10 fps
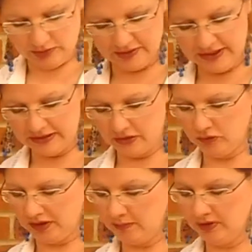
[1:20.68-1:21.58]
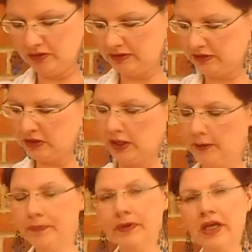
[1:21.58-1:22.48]
on is a little tricky, but I'll give it a go.
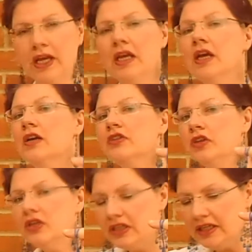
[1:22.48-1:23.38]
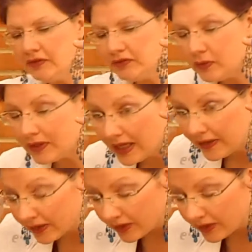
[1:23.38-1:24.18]
Okay? So you're going to lean forward like